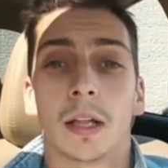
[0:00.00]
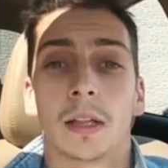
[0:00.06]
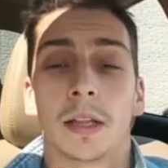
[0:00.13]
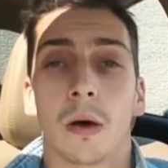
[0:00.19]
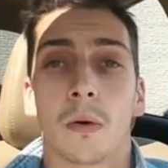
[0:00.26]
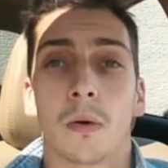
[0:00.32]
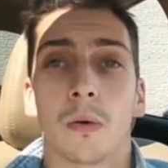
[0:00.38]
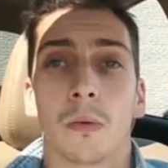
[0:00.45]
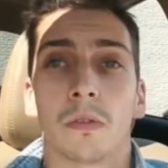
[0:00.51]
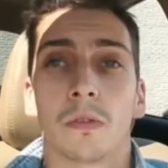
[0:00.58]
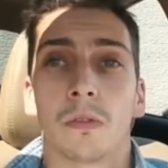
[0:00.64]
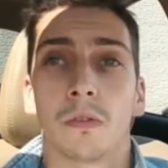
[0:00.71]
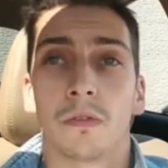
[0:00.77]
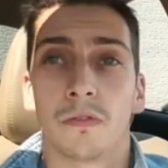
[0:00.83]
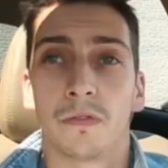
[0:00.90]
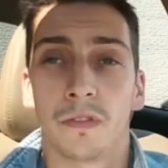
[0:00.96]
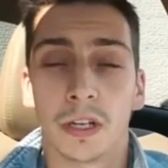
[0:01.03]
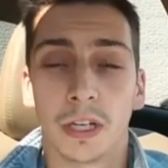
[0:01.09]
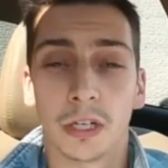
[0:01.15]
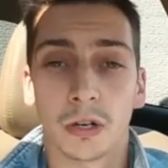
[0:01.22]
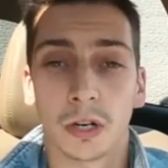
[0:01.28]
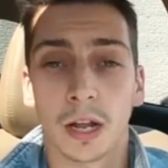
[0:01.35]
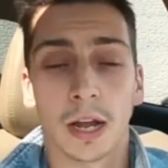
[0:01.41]
that will
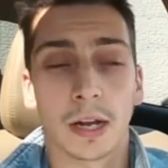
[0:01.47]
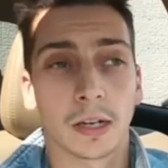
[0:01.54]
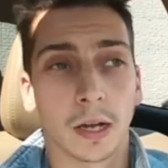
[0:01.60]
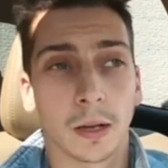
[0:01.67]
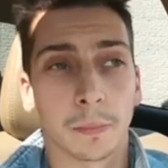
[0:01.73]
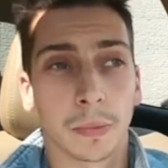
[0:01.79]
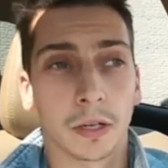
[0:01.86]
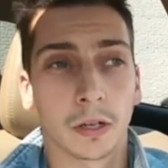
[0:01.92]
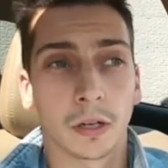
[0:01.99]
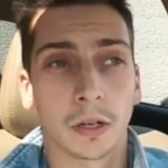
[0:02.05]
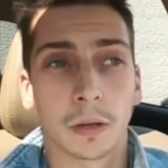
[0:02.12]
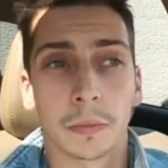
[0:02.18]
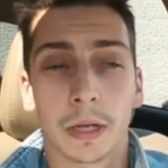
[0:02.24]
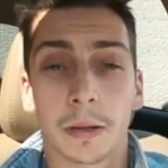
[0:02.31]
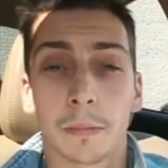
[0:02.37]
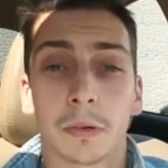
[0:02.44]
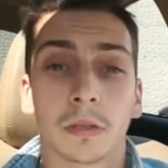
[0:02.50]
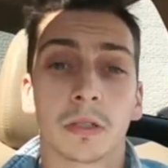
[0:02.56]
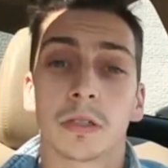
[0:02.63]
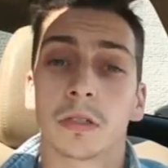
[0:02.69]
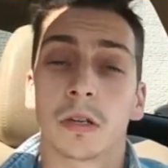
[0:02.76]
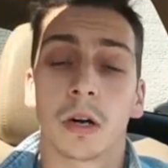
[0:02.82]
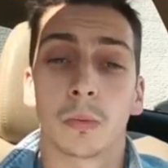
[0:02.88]
feed your lineup, and you're gonna be able to
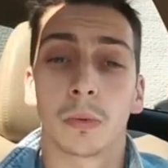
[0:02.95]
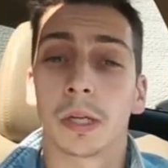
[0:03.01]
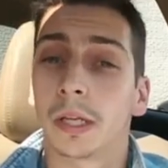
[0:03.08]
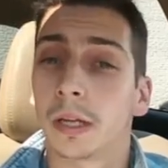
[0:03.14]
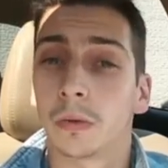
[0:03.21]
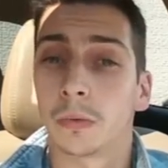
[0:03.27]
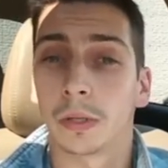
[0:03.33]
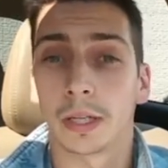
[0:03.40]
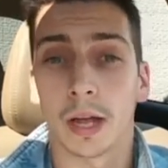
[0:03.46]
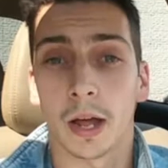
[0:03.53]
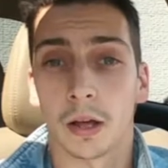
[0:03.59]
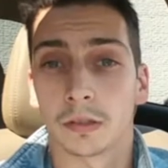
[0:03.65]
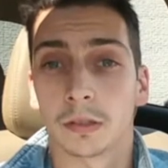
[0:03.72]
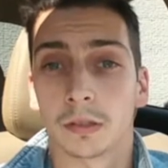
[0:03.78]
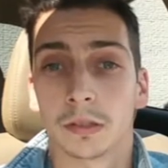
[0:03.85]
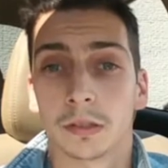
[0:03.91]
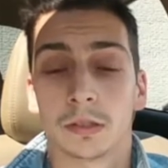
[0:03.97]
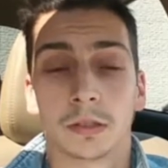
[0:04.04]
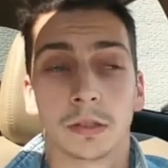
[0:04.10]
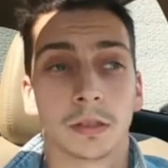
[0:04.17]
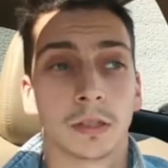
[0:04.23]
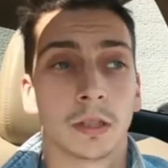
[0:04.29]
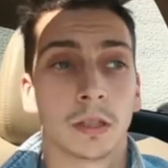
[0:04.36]
start week in, week out.
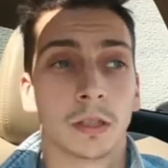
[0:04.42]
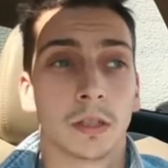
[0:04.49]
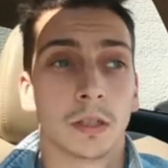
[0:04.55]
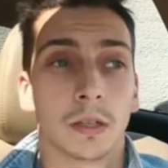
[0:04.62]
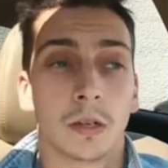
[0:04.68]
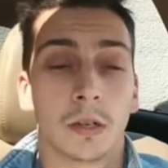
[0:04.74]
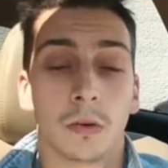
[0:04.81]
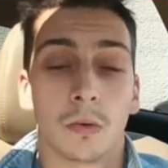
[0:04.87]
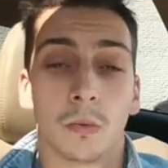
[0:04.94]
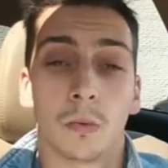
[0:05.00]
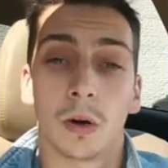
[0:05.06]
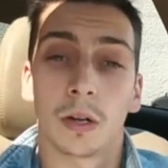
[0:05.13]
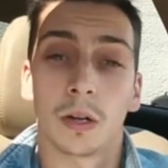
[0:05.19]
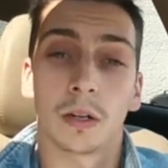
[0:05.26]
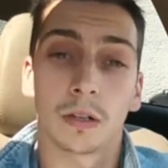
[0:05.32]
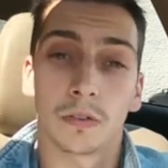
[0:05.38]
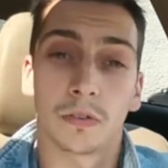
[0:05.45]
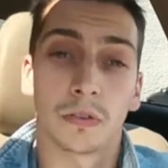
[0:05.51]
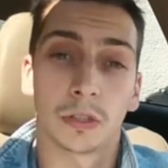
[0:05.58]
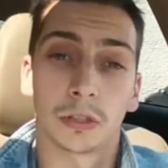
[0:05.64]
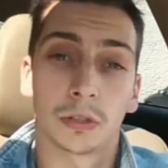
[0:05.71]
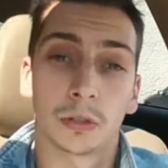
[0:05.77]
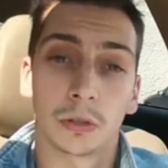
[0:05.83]
One of the
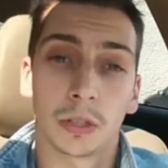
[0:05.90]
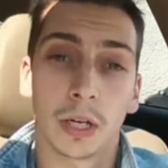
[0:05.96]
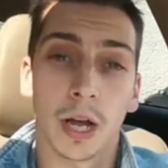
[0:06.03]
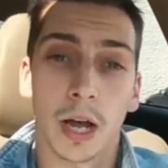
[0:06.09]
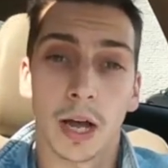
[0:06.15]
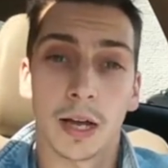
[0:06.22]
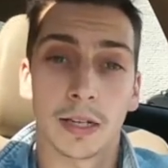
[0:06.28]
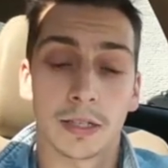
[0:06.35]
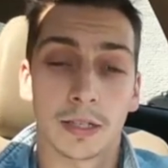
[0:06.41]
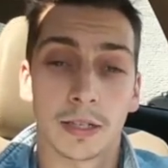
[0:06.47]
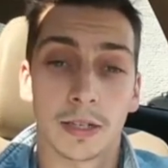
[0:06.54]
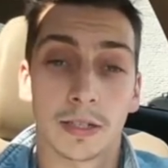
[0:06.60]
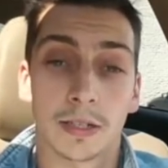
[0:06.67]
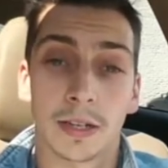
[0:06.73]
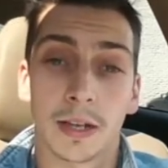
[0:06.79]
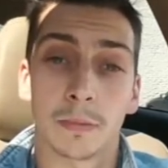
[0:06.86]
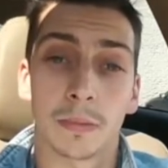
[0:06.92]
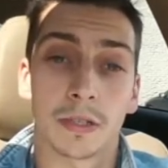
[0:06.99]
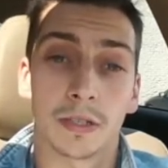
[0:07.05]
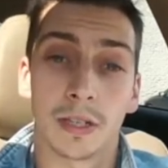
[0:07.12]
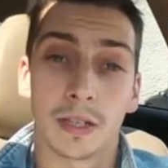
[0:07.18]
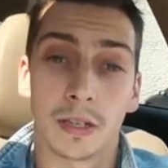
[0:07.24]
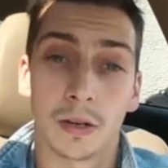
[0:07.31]
first 2 guys, his name is
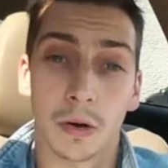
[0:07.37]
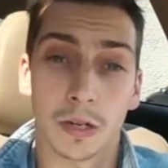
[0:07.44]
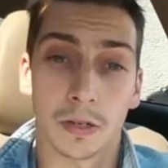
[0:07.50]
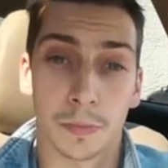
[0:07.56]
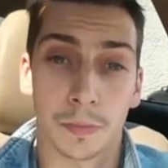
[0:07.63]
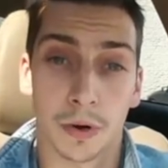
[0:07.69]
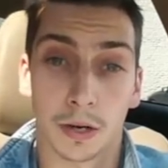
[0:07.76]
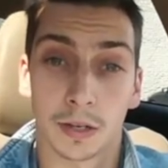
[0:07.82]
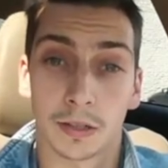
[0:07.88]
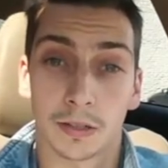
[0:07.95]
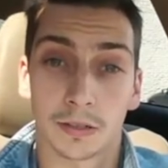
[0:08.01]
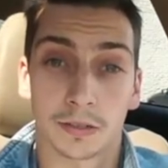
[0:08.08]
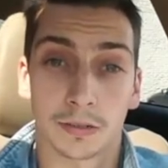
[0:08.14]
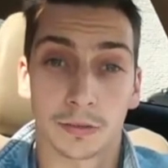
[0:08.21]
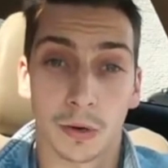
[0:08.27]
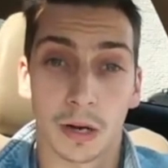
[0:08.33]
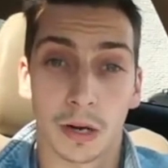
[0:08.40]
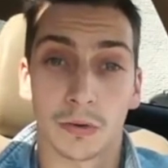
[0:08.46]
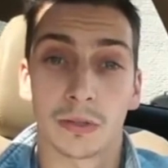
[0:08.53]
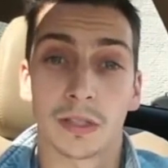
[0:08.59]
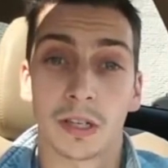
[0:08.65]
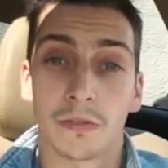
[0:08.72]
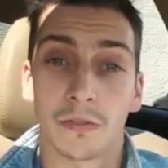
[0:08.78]
D.D. Westbrook, wide
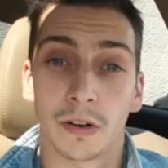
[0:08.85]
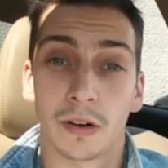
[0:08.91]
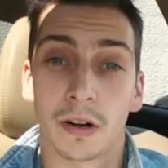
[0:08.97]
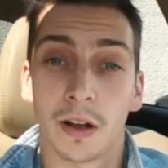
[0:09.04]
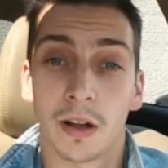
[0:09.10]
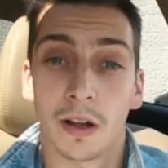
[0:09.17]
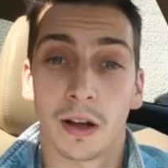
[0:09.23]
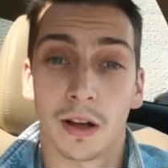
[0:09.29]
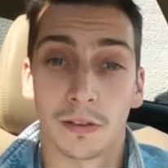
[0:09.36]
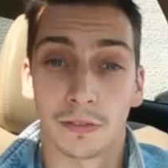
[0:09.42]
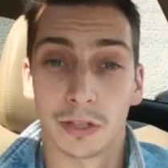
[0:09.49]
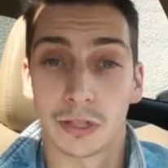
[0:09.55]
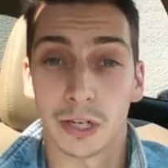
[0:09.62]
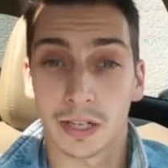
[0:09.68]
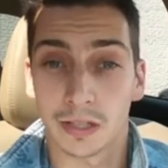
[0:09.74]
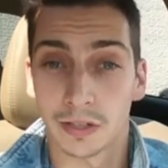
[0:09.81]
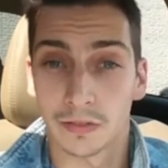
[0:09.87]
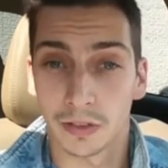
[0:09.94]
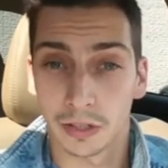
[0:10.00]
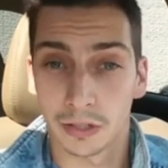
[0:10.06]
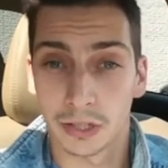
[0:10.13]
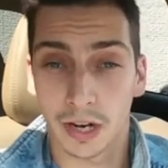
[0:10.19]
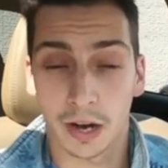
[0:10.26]
receiver of the
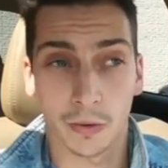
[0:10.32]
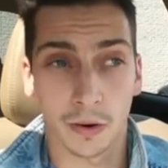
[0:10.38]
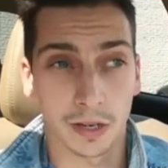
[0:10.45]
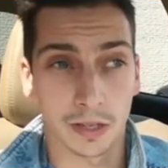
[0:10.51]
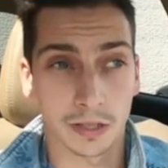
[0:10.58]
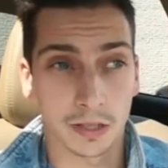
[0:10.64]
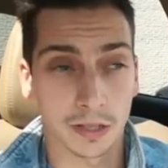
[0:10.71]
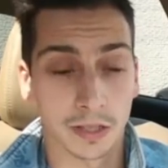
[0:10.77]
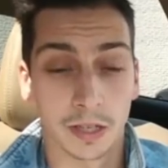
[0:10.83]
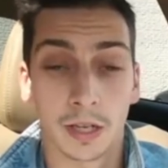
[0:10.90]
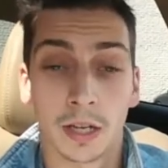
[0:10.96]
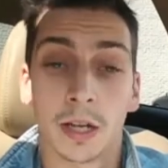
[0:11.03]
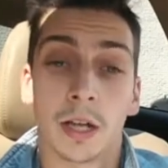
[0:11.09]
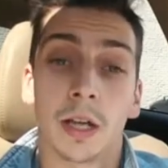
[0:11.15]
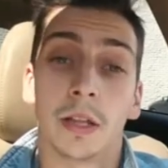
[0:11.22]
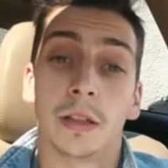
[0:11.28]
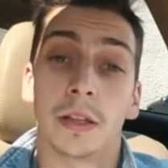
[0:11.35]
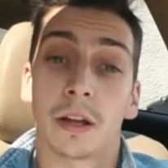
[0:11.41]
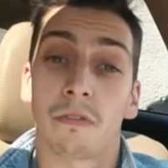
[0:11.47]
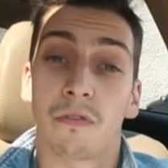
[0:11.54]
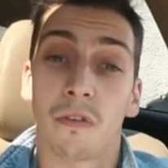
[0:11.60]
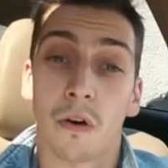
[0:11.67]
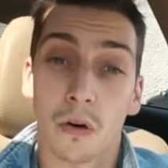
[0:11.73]
Jacksonville Jaguars.
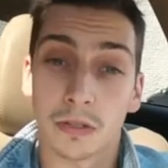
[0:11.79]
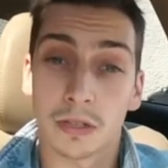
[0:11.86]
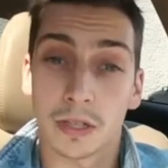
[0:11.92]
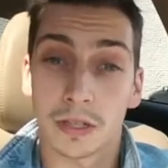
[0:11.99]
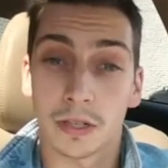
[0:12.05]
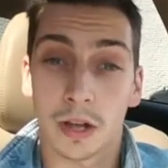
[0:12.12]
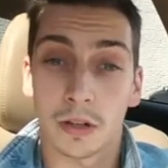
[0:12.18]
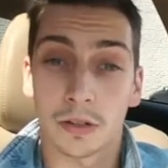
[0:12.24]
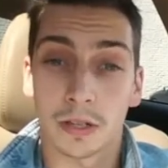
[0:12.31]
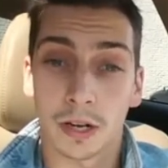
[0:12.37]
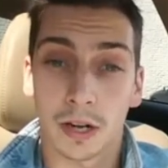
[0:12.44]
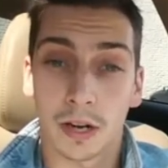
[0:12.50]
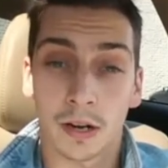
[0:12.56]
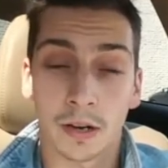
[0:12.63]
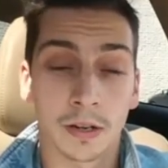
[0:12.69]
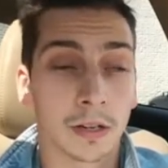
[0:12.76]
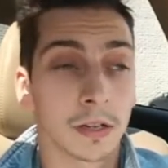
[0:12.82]
Nick Foles is now there.